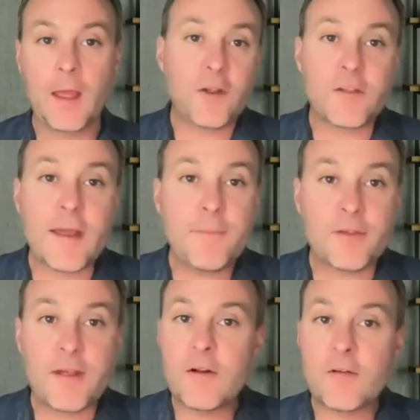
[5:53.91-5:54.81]
For
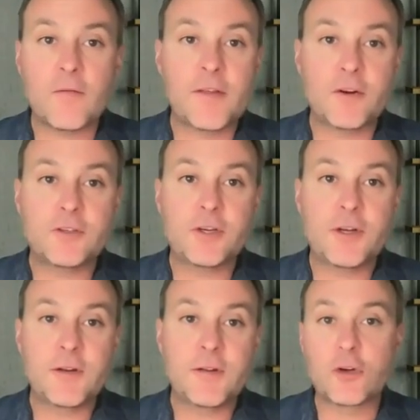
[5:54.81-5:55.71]
example, say you're
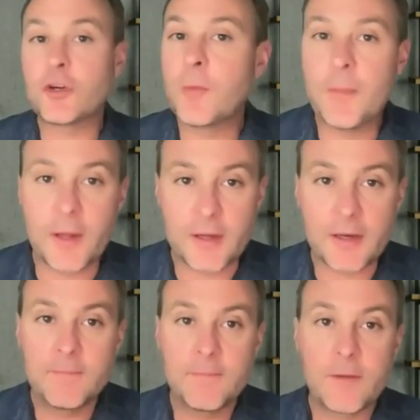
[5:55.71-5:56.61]
researching social mobility.